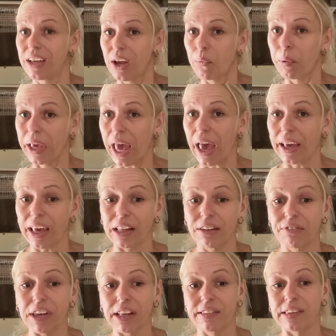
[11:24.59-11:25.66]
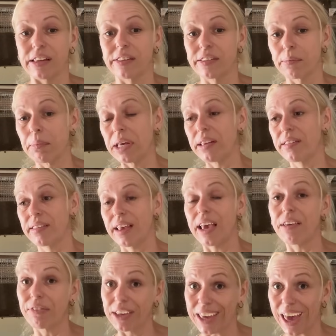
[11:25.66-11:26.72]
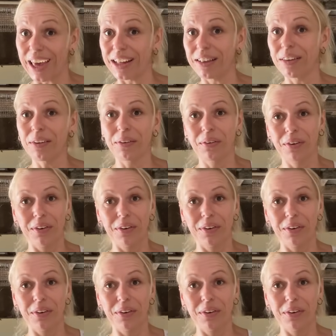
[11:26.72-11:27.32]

we kept getting evicted. So me and Steve, again,